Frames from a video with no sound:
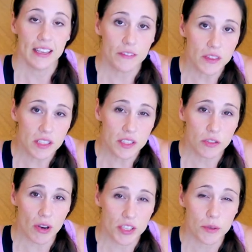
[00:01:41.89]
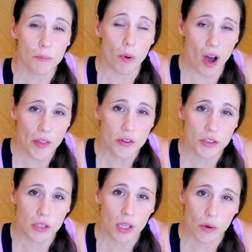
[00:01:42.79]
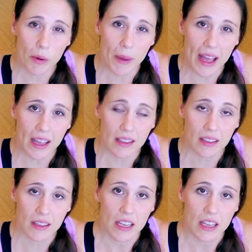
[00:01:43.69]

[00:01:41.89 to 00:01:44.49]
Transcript: If this stretch bothers your lower back,